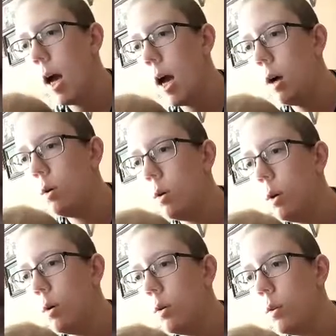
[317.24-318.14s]
How
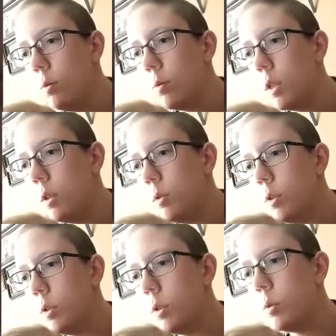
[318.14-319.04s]
old were you
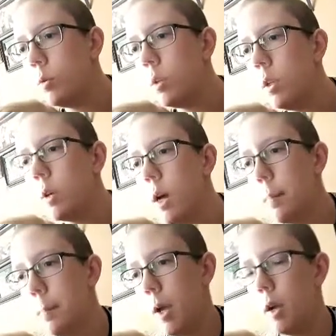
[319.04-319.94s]
two when you got
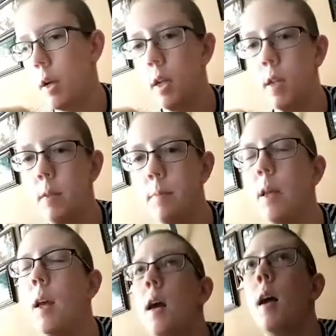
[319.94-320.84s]
married?
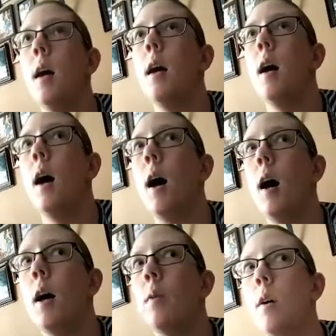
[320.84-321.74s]

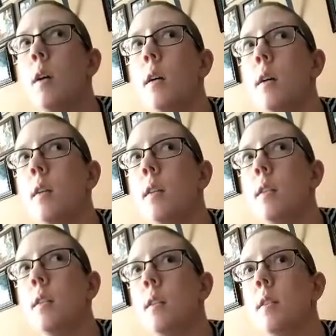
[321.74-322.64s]
I
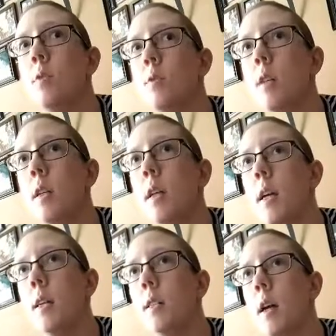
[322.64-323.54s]
was 3
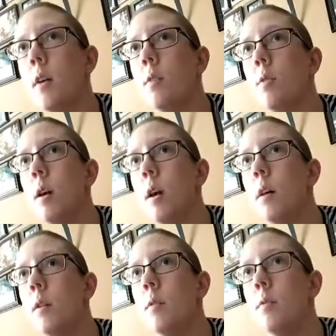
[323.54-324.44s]
days out
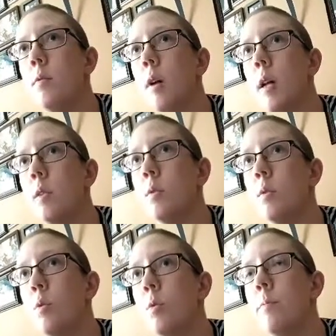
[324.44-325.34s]
of high
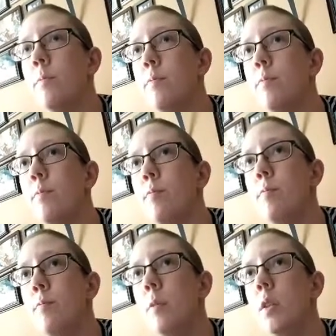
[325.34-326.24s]
school,
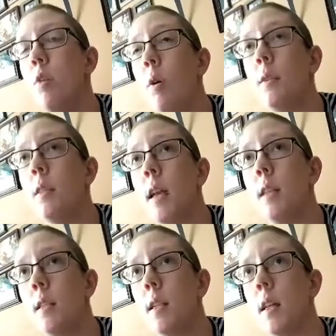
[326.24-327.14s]
so I was
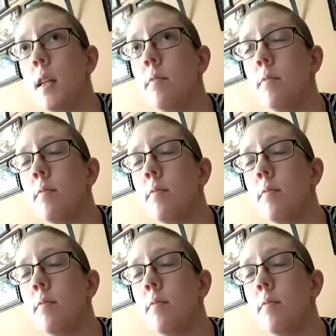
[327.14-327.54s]
18.